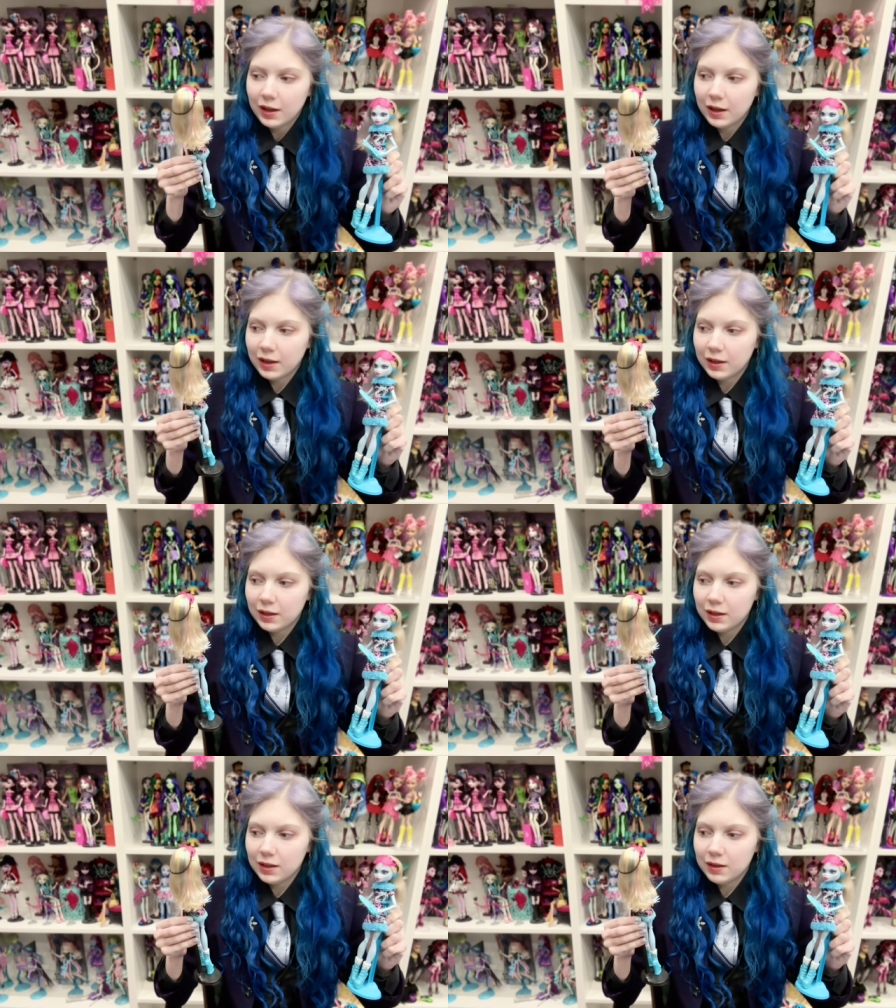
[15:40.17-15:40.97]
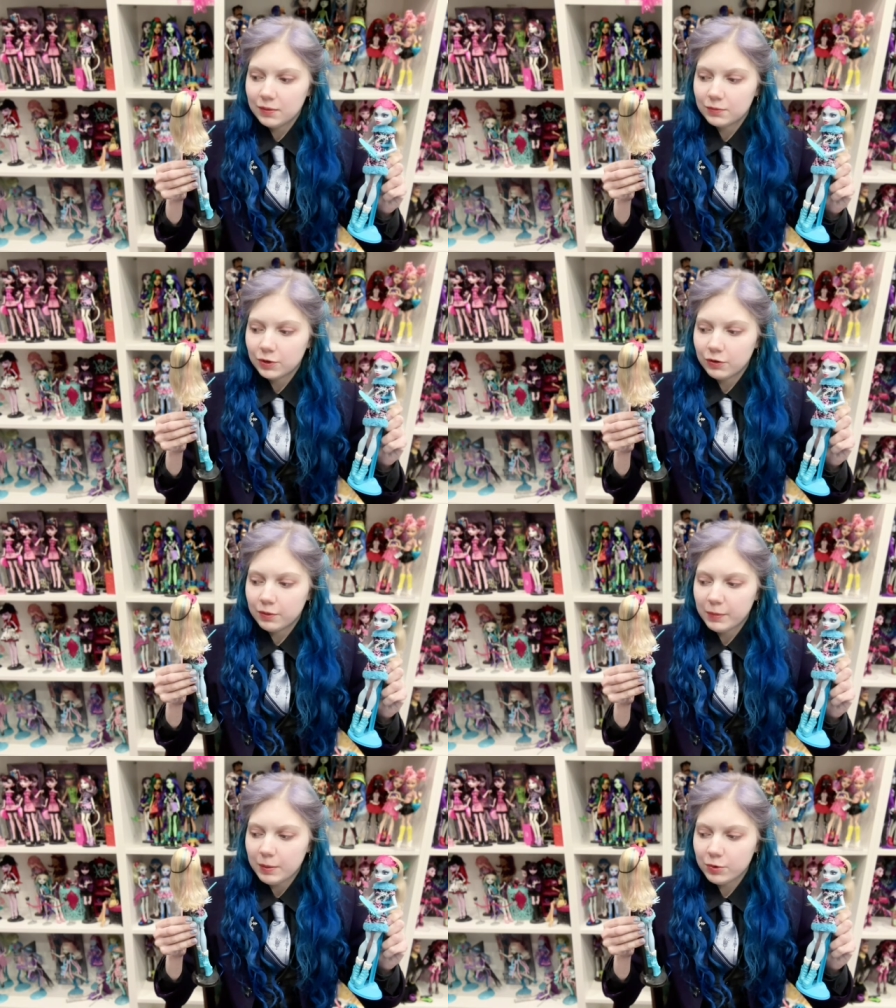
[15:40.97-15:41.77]
I
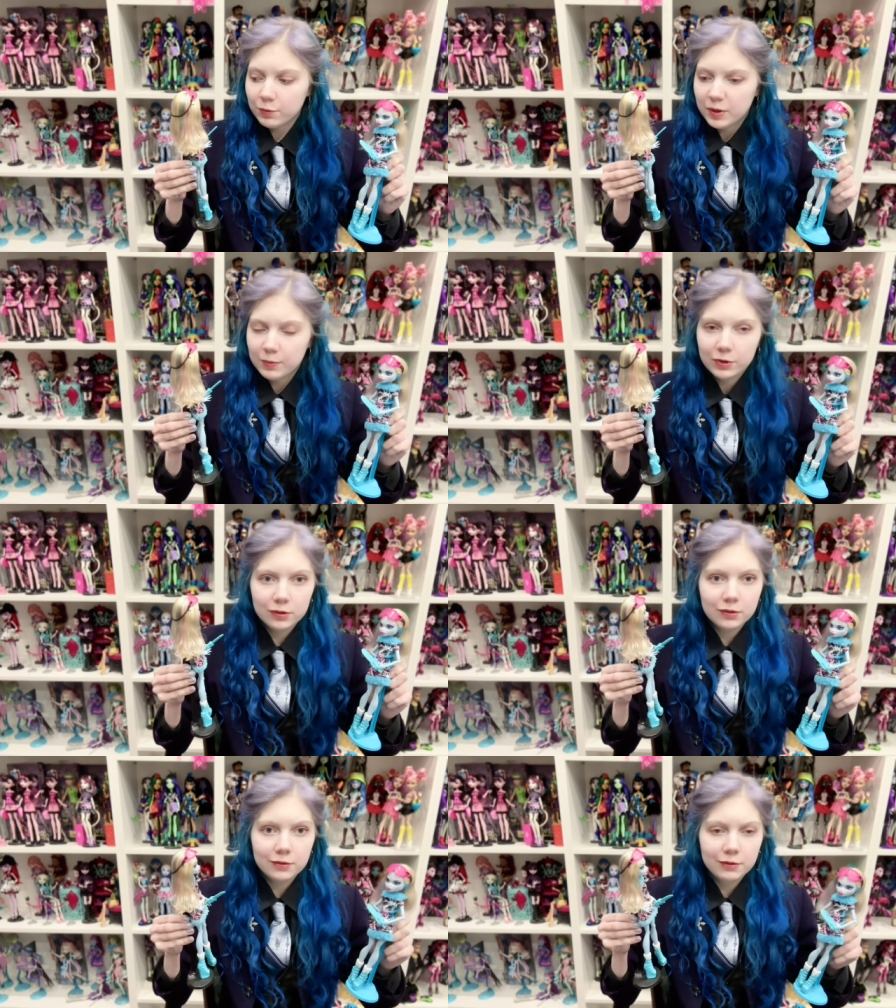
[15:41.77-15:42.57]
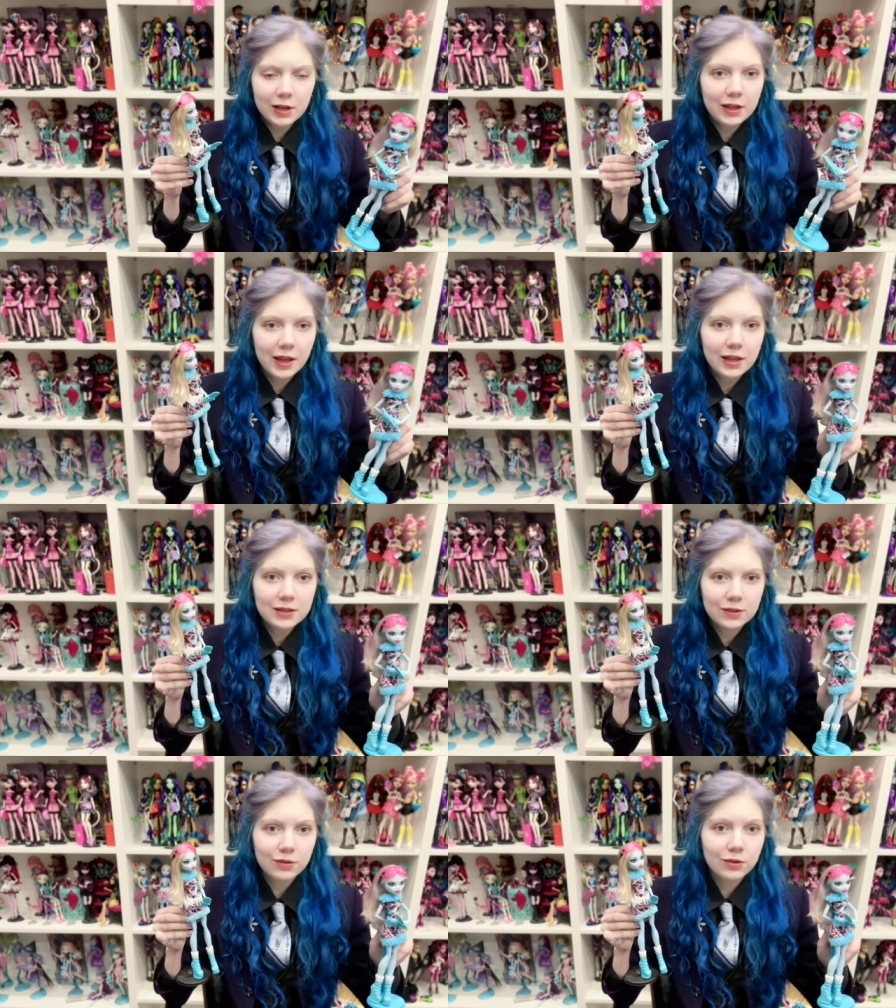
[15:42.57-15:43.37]
remember people really
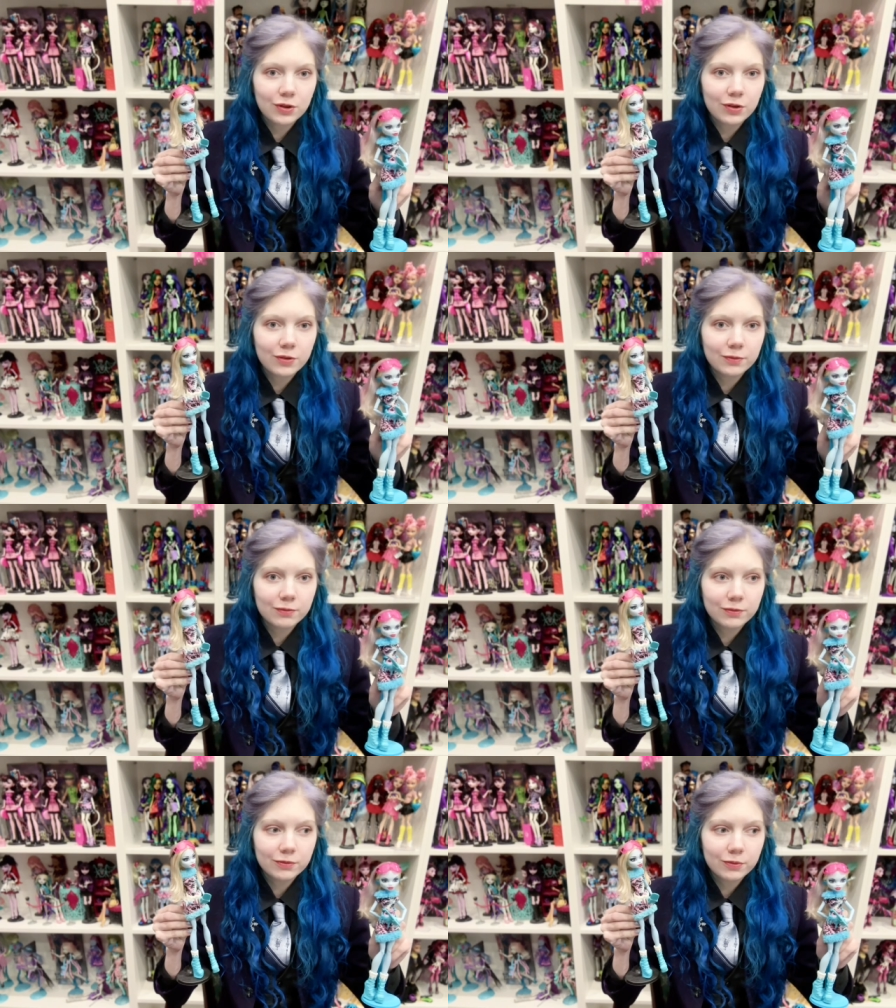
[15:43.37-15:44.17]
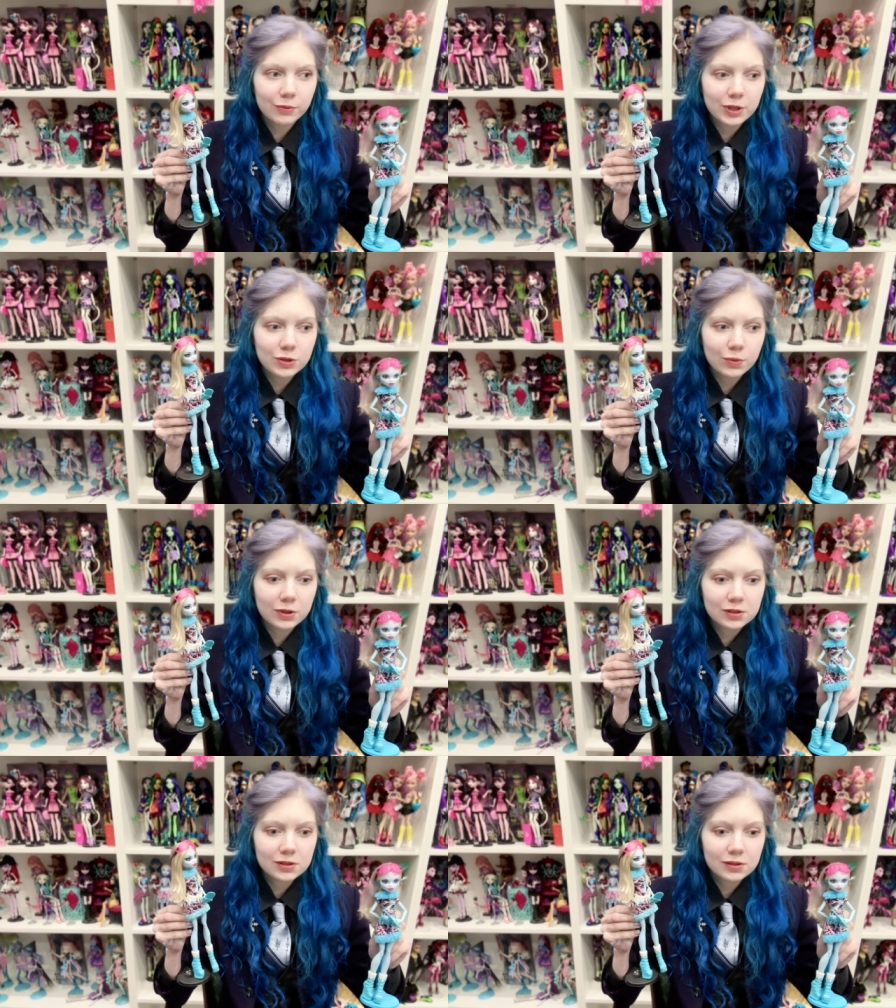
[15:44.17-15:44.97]
hating on her, which
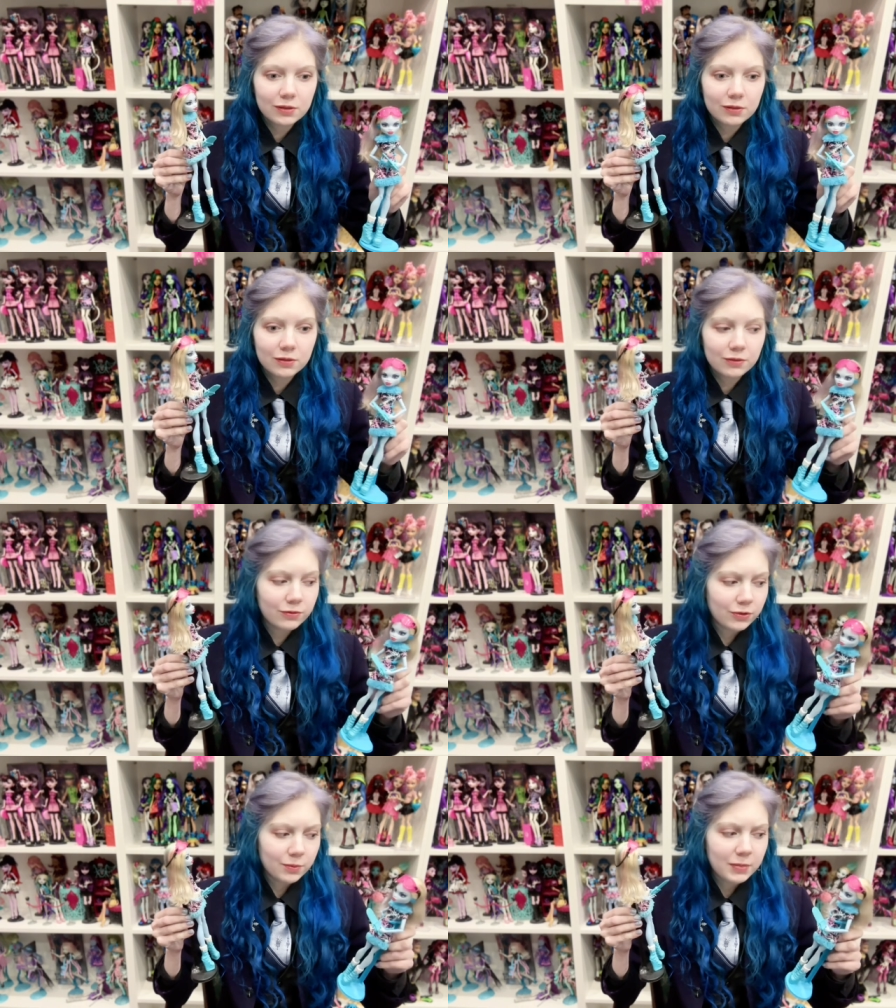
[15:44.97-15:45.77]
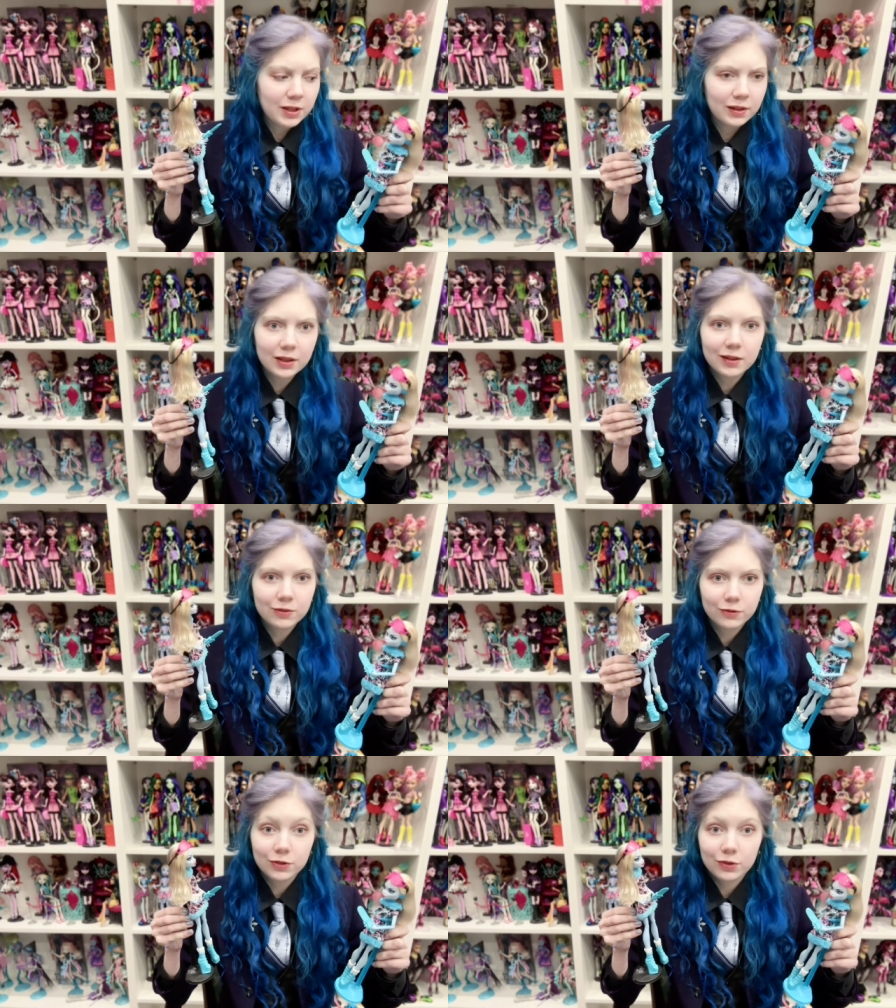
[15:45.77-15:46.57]
was for me like
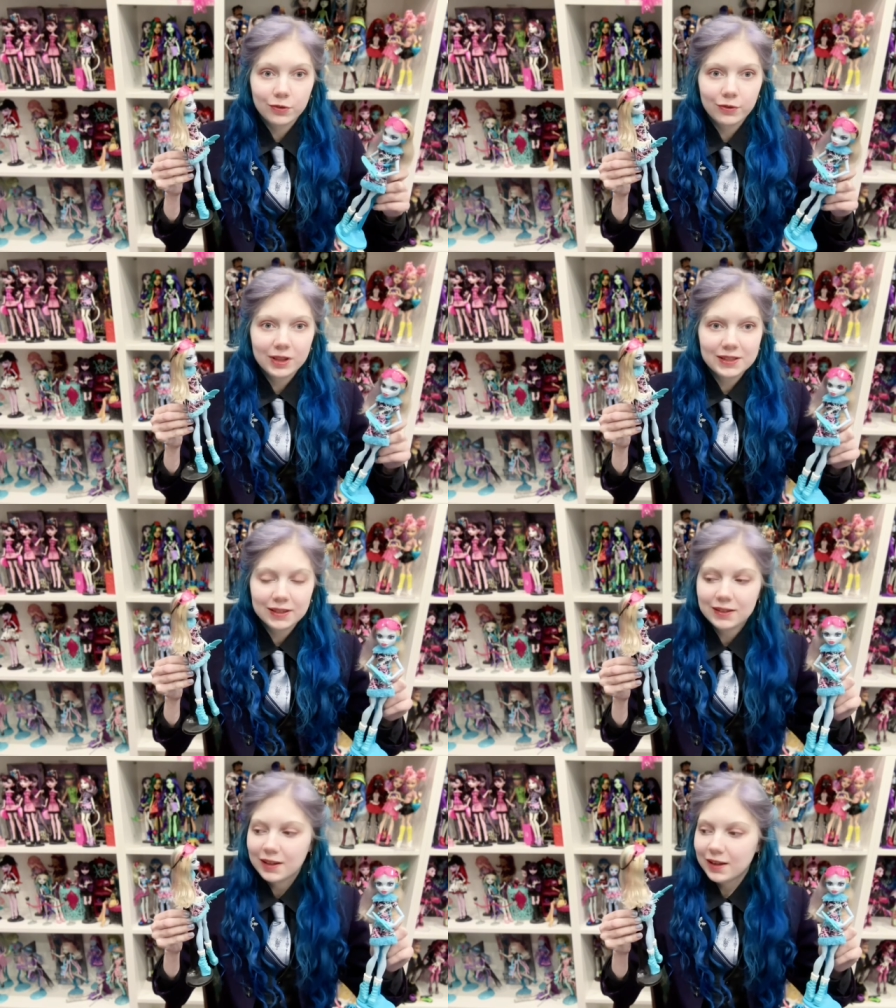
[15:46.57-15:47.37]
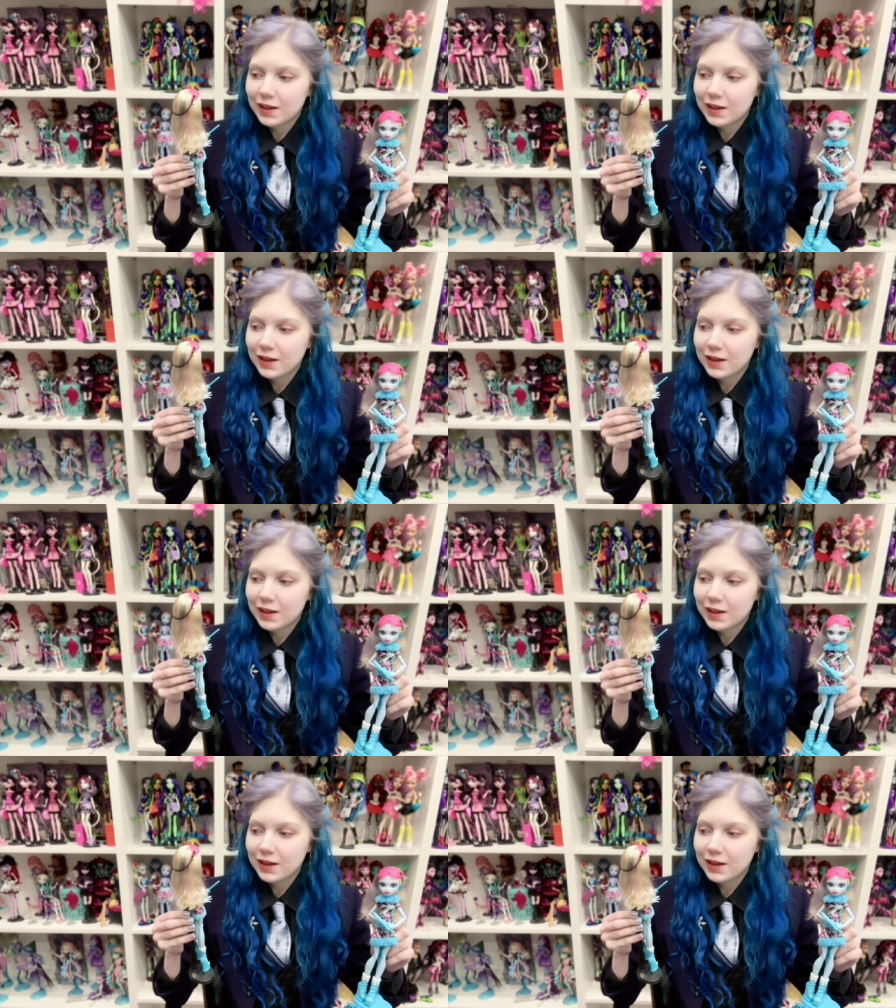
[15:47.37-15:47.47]
for no reason.